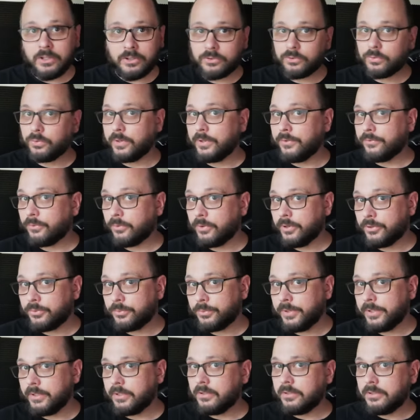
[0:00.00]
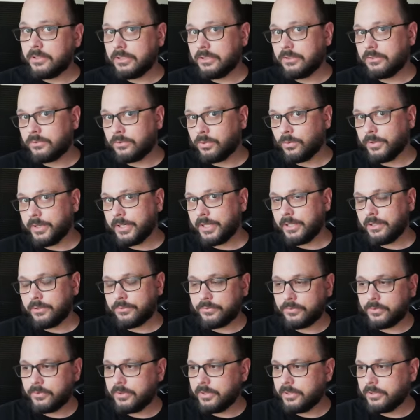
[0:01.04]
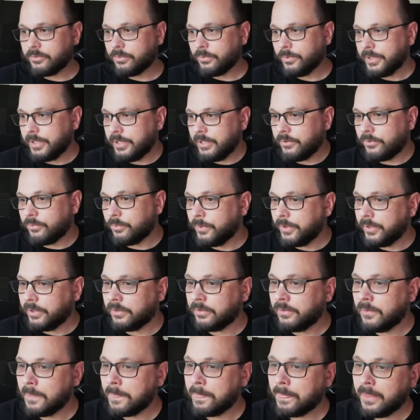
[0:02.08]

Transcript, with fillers: twenty-four inch wheel, and twenty is for the twenty inch wheel.